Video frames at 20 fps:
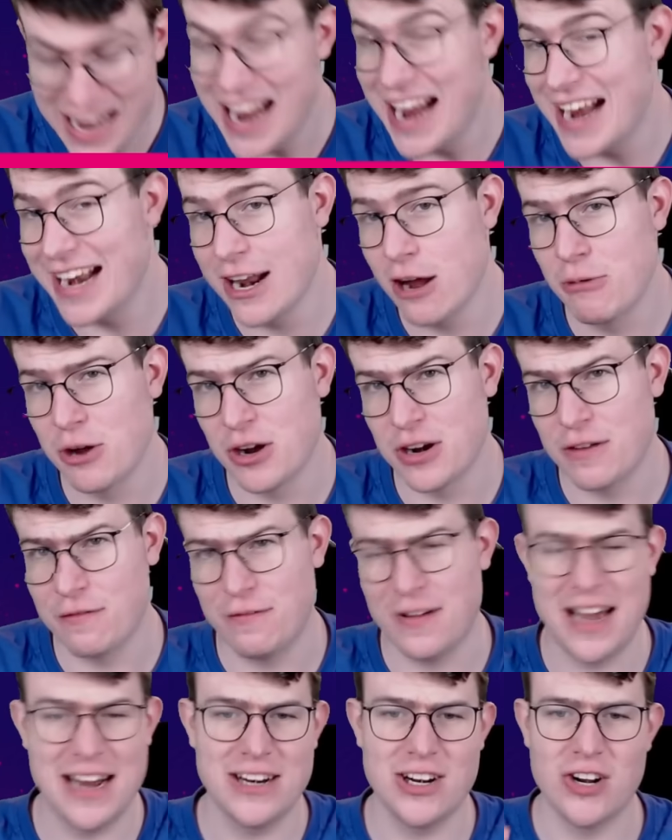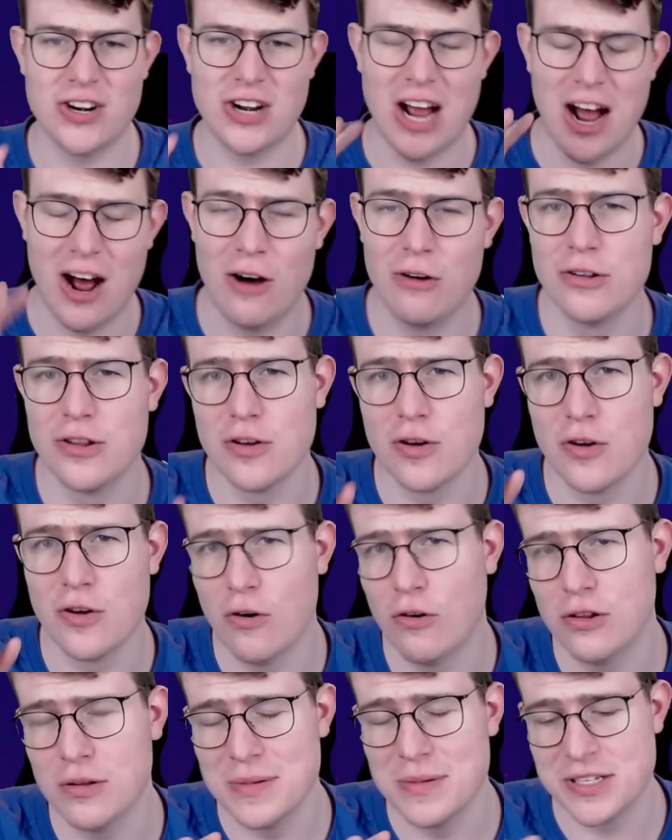and now we're gonna find out how the
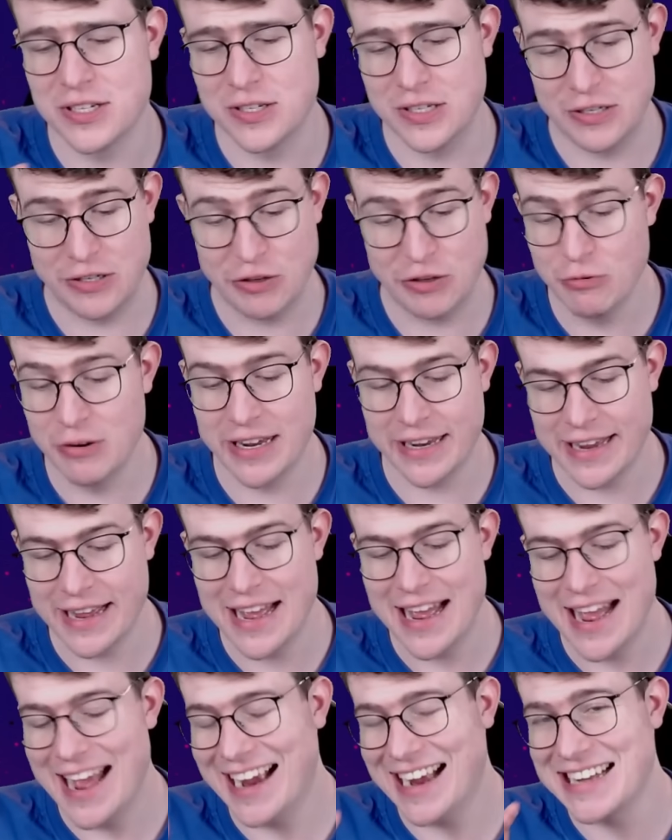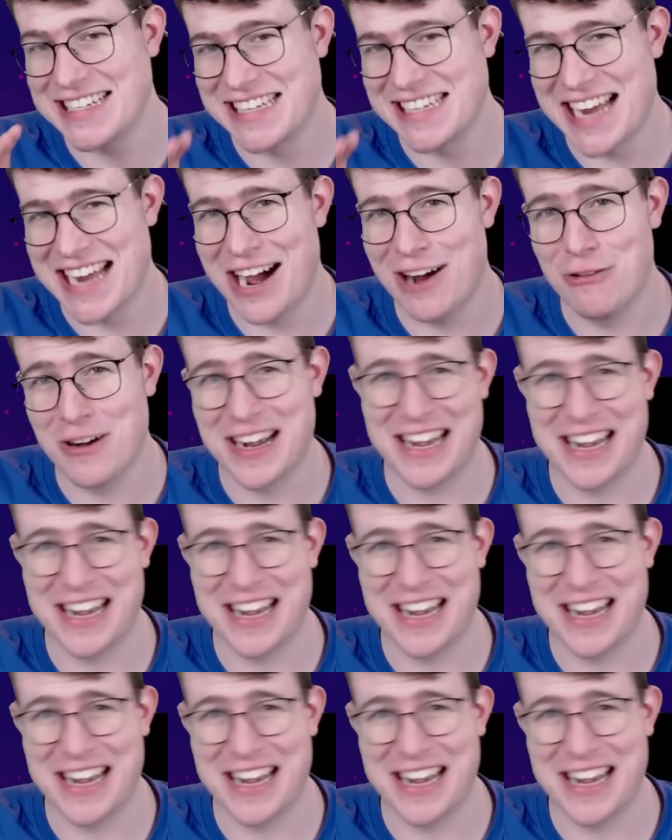golem is doing against our